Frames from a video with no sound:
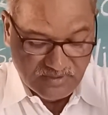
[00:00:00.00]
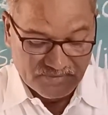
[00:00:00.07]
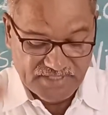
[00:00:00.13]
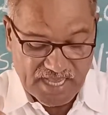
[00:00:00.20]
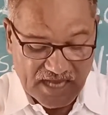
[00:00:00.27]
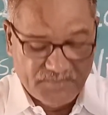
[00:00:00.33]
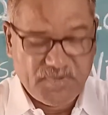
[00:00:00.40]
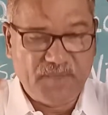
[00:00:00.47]

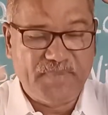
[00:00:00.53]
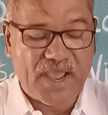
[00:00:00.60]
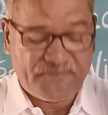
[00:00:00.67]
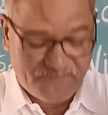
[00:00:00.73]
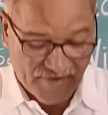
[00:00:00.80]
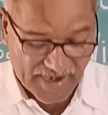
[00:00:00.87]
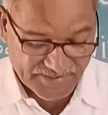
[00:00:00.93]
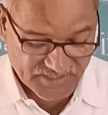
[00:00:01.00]
there may be a
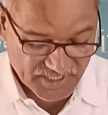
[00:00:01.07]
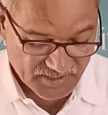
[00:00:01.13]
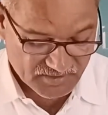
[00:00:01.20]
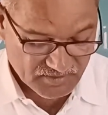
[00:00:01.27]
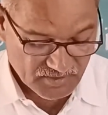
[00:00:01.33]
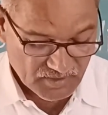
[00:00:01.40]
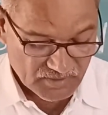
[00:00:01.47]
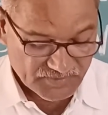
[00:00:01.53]

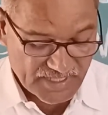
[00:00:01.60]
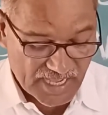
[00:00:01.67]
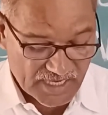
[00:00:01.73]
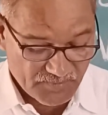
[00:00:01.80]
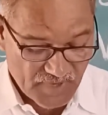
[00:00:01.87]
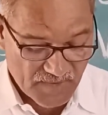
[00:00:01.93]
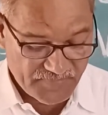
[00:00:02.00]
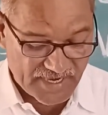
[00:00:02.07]
fatigue, there
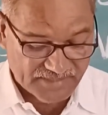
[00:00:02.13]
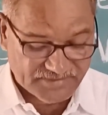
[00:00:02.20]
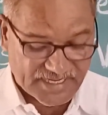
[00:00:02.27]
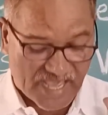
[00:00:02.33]
may be a